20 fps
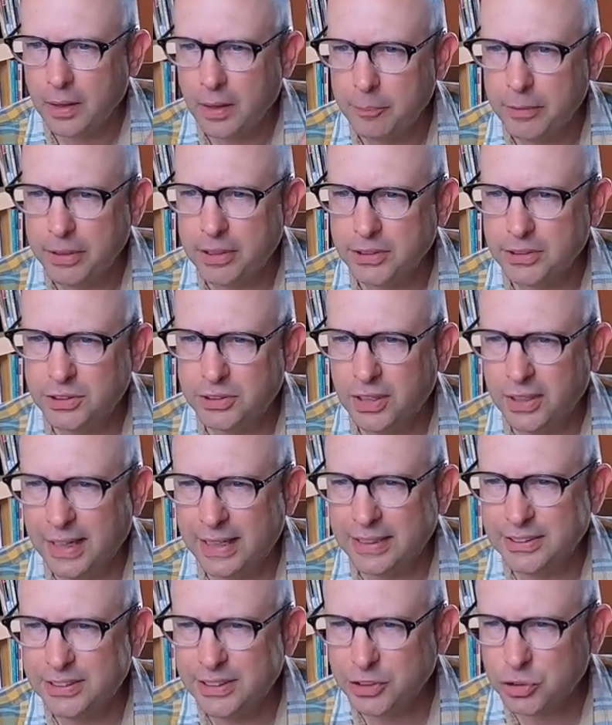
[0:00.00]
Because
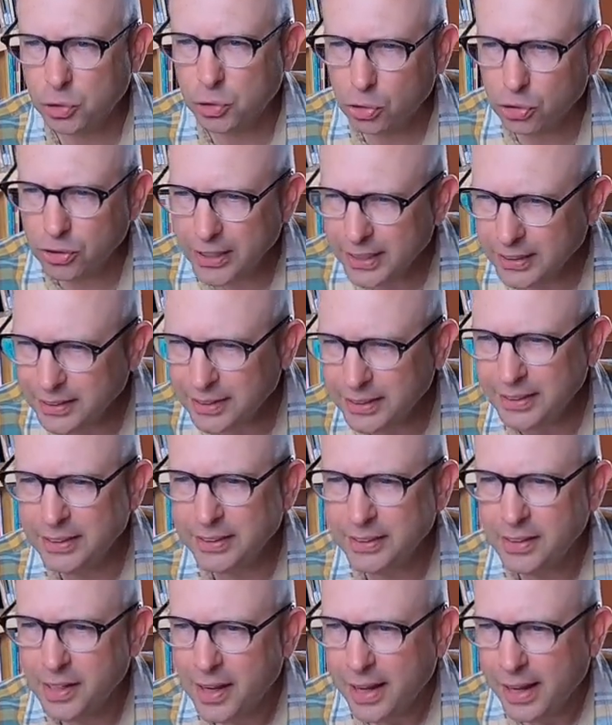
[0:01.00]
as
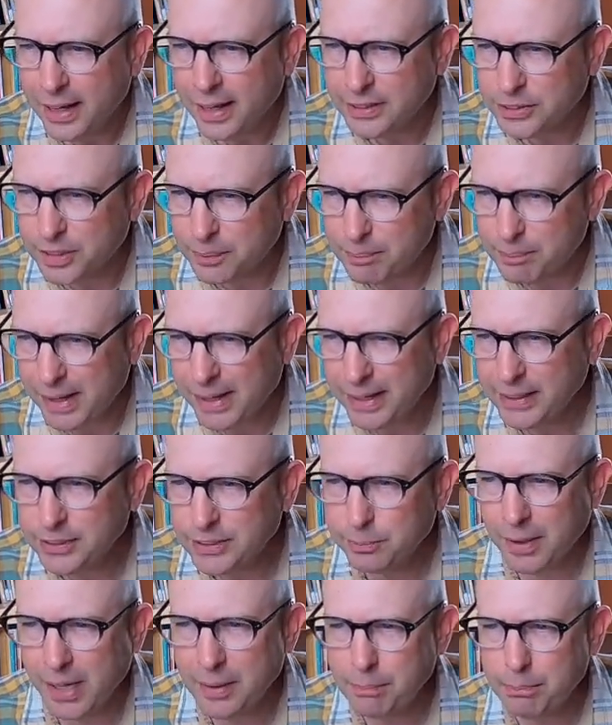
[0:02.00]
disorienting as the
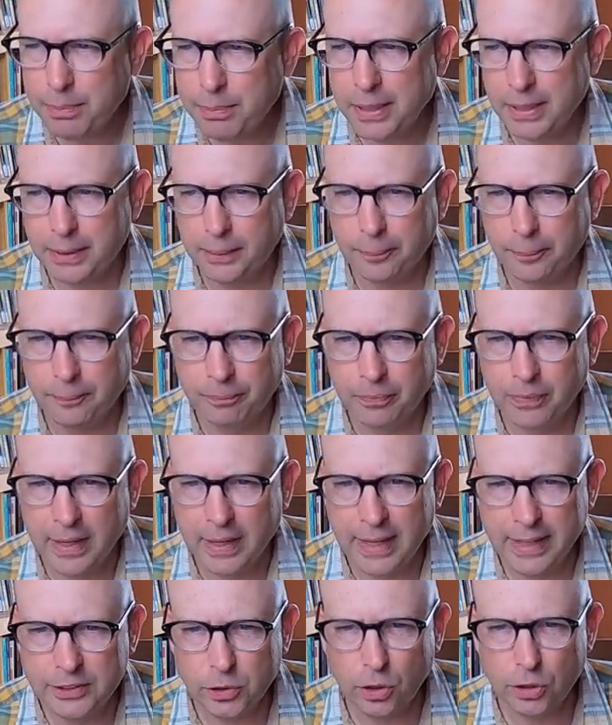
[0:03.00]
maze might be,
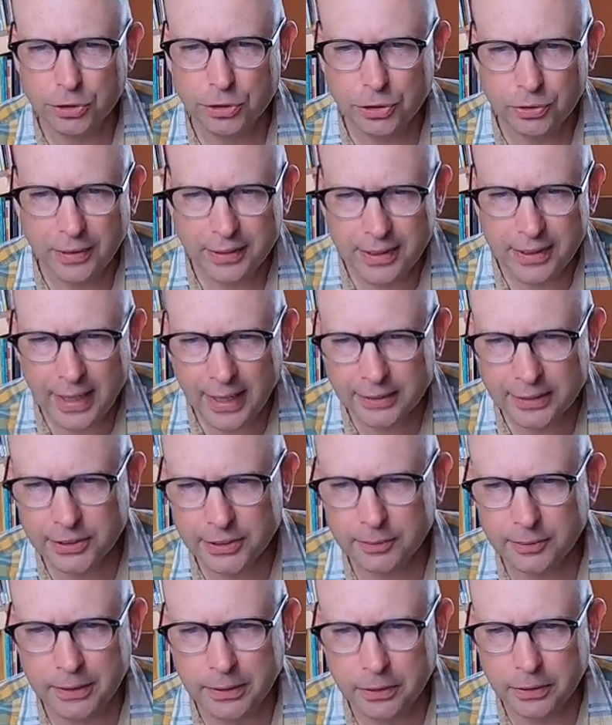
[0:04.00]
it's also a
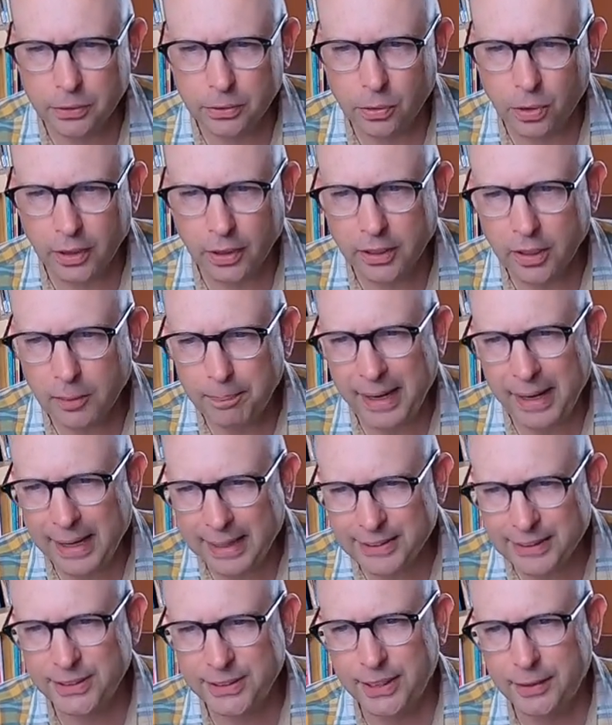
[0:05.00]
testament to our
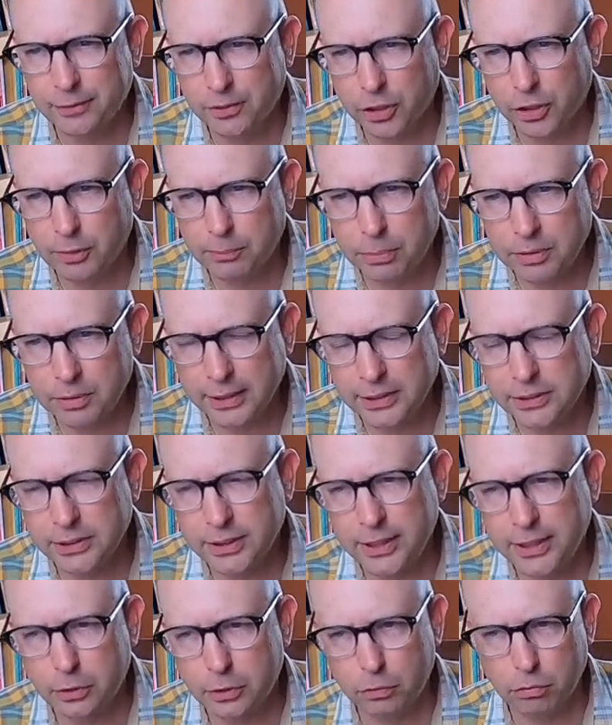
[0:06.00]
capacity for
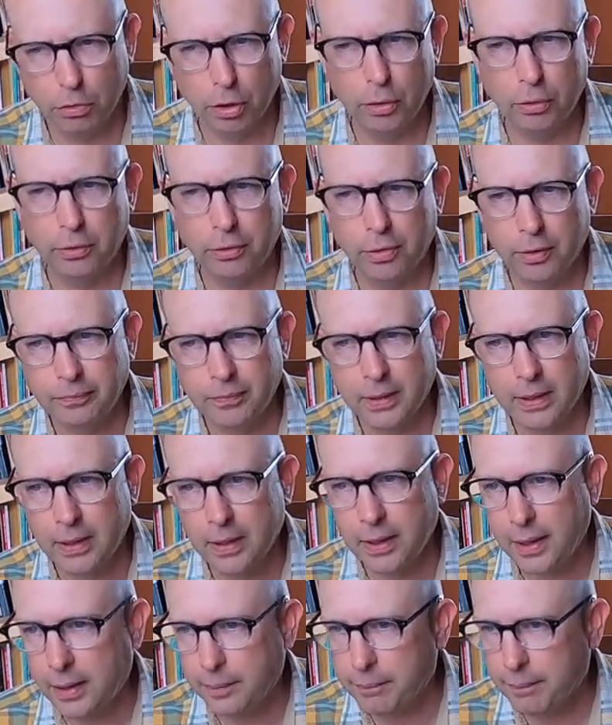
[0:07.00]
complexity and growth.
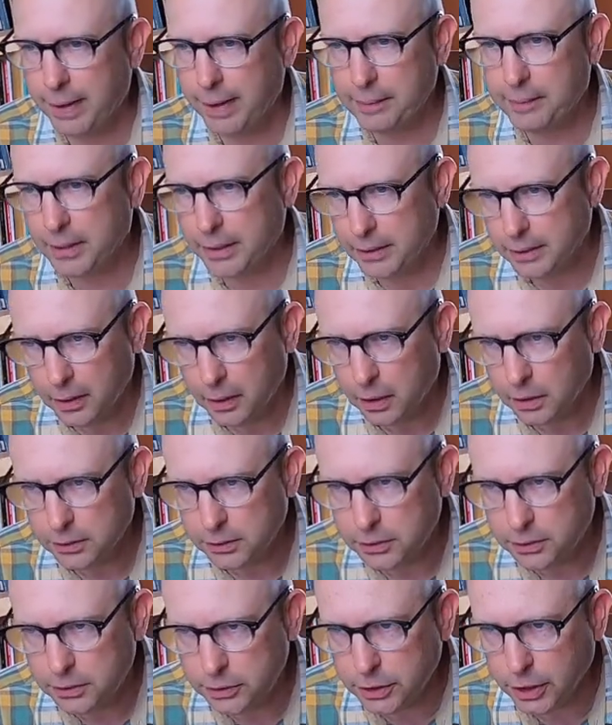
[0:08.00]
And maybe,
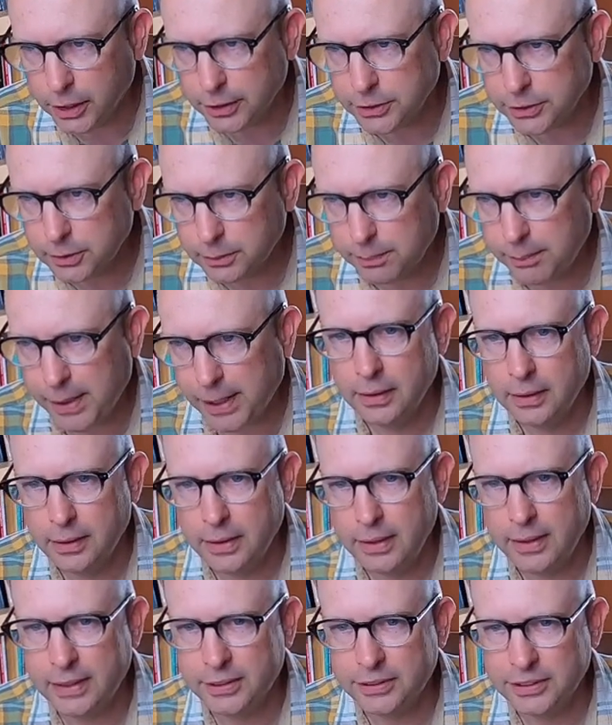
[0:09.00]
just maybe,
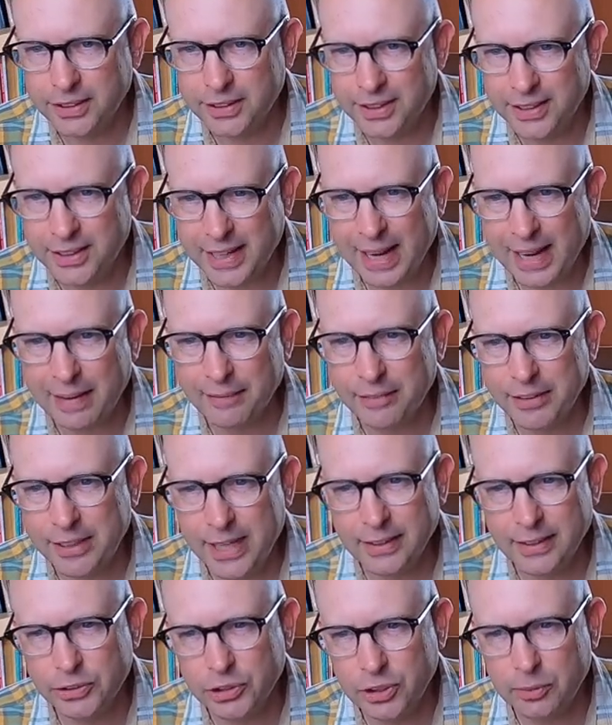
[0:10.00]
it's through navigating
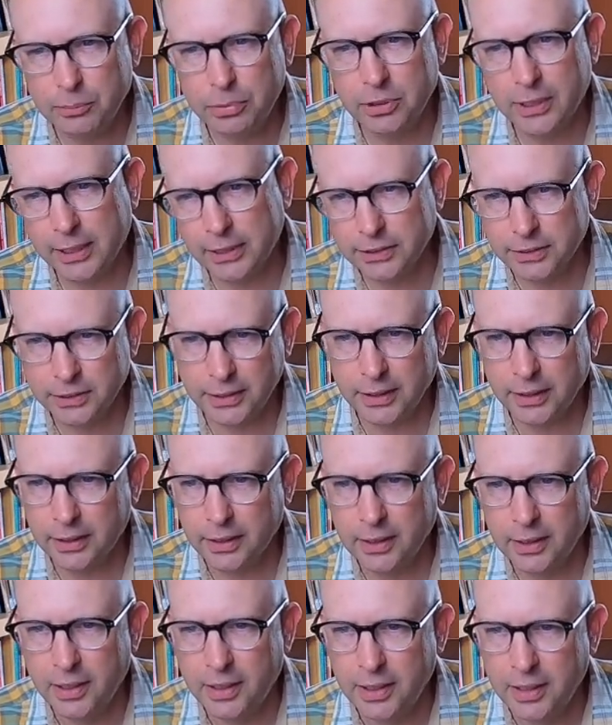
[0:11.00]
this complexity
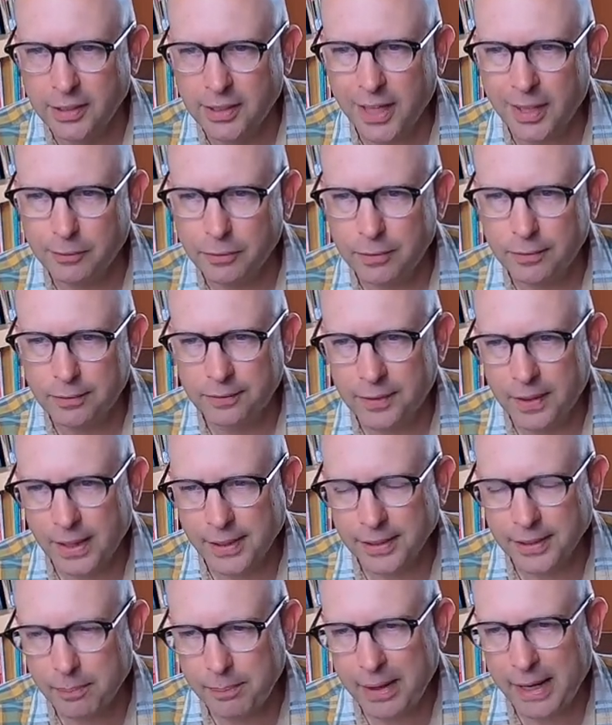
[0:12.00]
that we'll
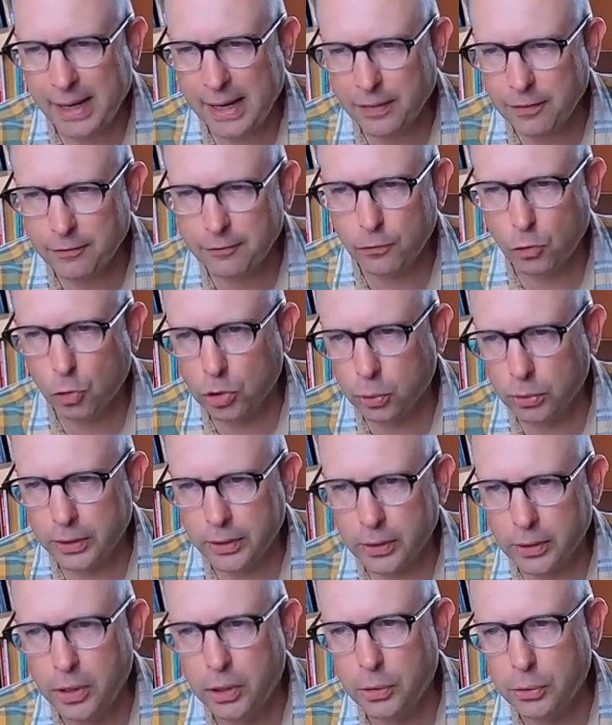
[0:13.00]
find the path forward
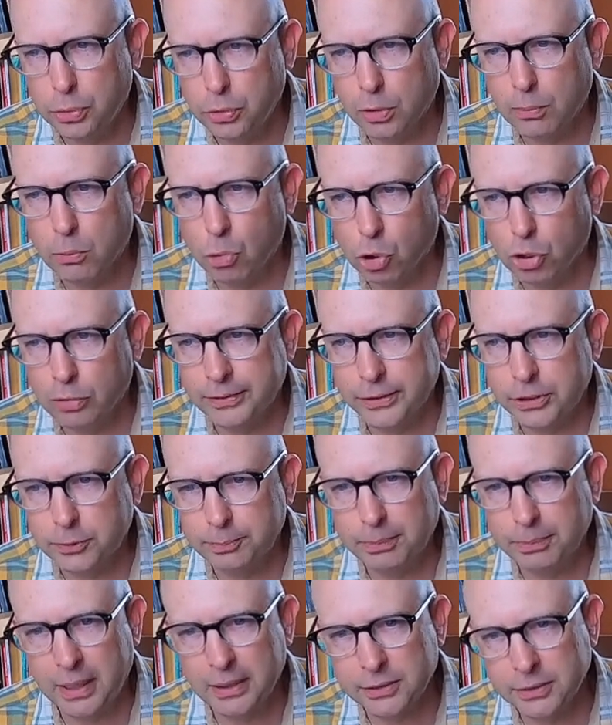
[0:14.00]
to a more
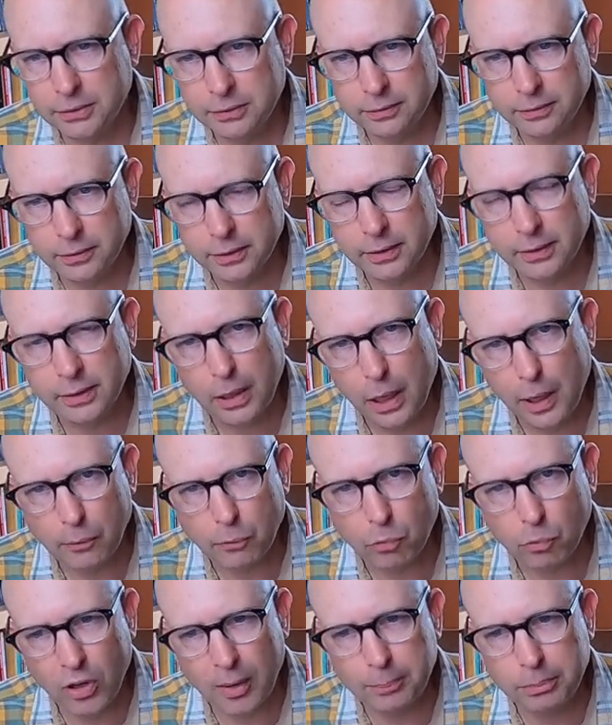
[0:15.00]
responsive and
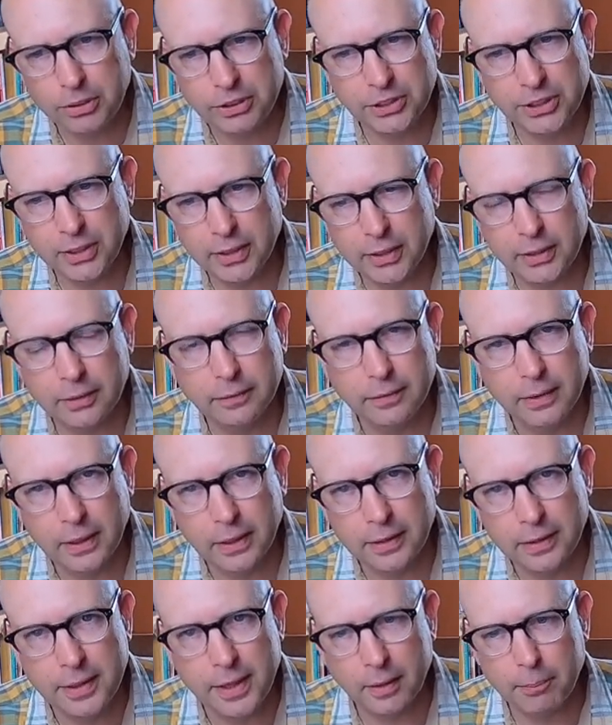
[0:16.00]
representative
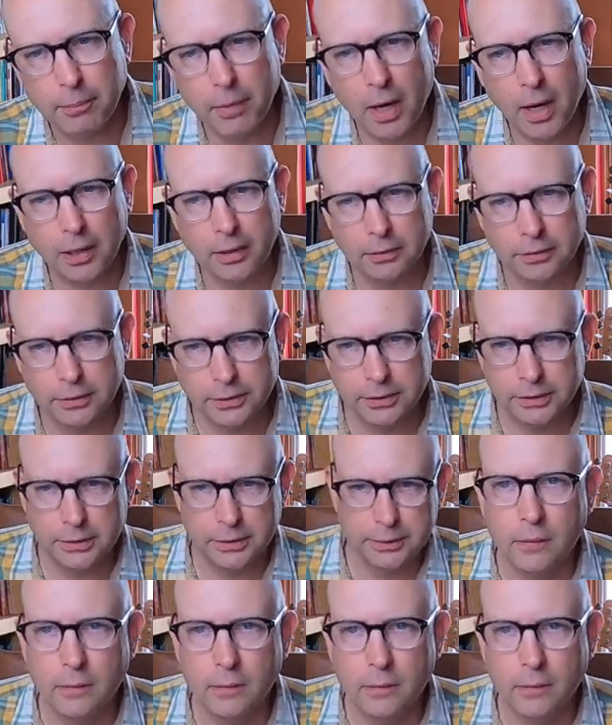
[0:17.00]
democracy.